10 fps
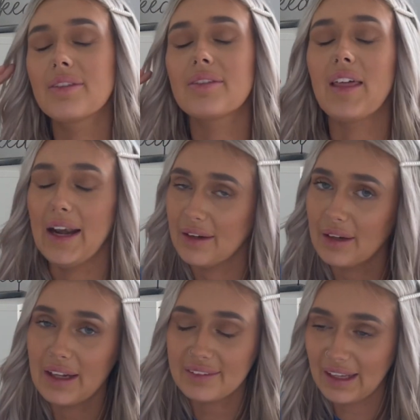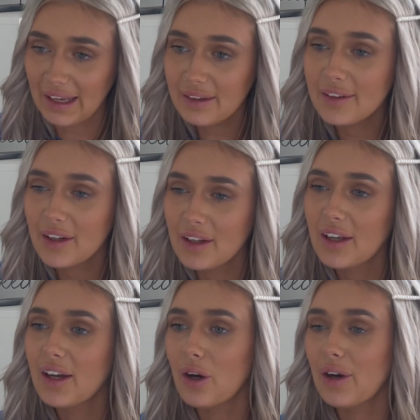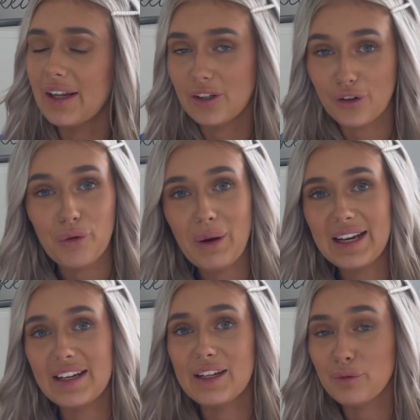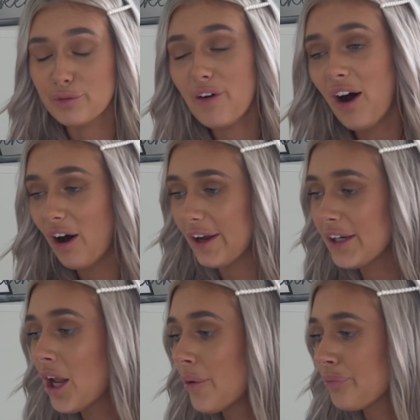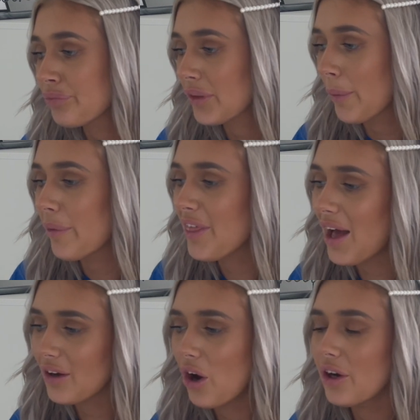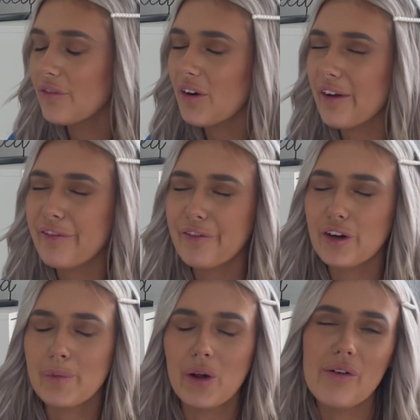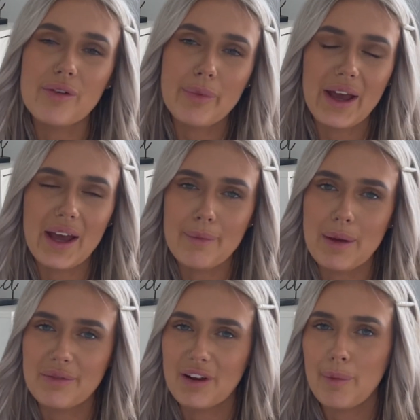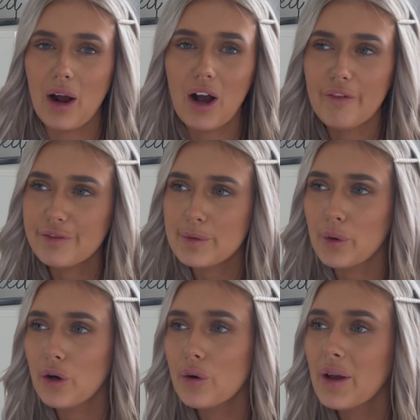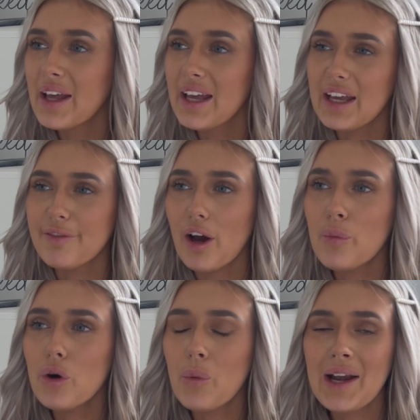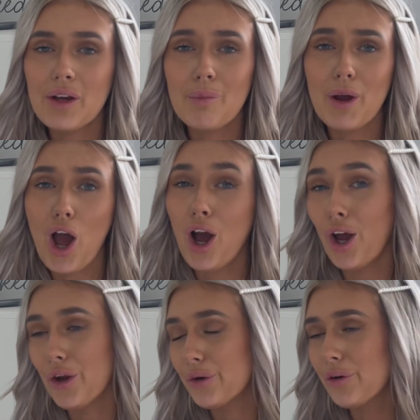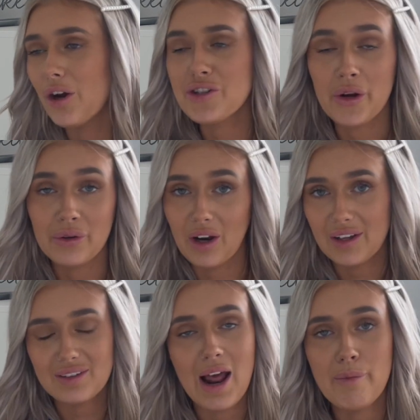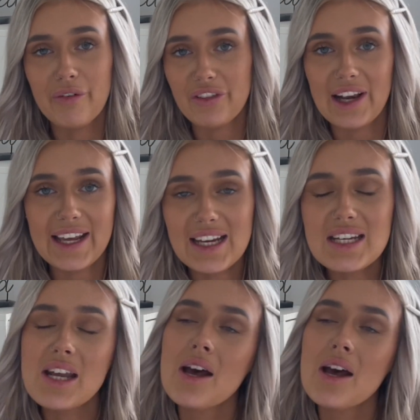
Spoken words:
Than it did. Leighton got Welly and he was fine. But that kind of like threw me off a bit and made me feel a bit uncomfortable. If I walk Welly on my own, I don't like to let him off the lead.